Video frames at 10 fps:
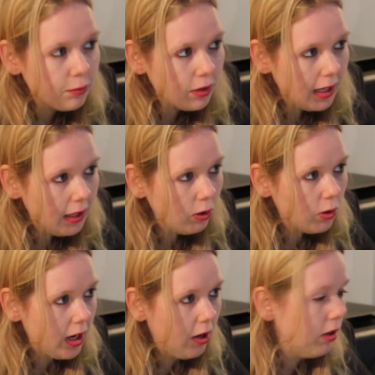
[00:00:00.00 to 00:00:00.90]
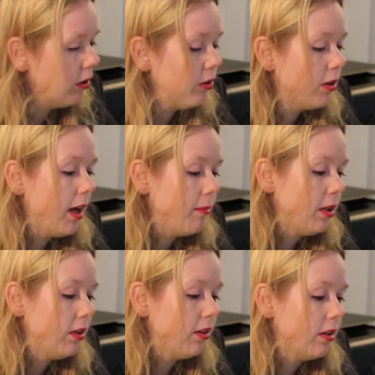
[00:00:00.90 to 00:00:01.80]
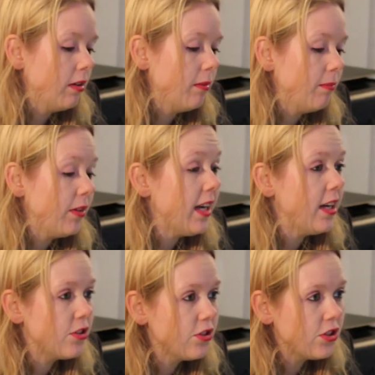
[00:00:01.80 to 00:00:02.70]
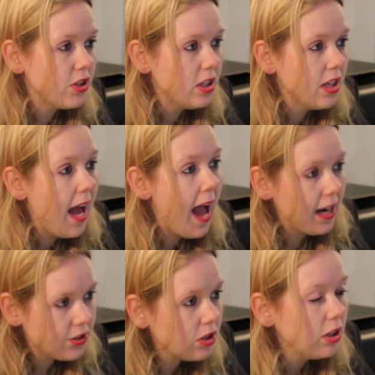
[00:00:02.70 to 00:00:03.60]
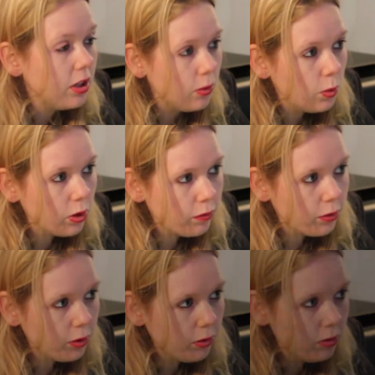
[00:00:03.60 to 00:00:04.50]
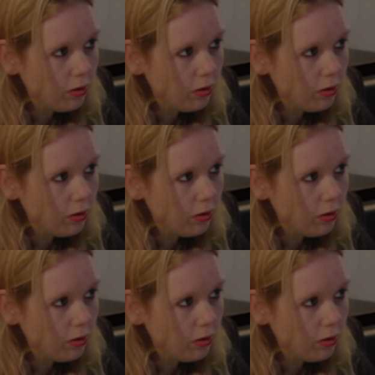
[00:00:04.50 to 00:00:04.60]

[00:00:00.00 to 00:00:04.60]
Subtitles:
if the landlord, the agency actually did work for you.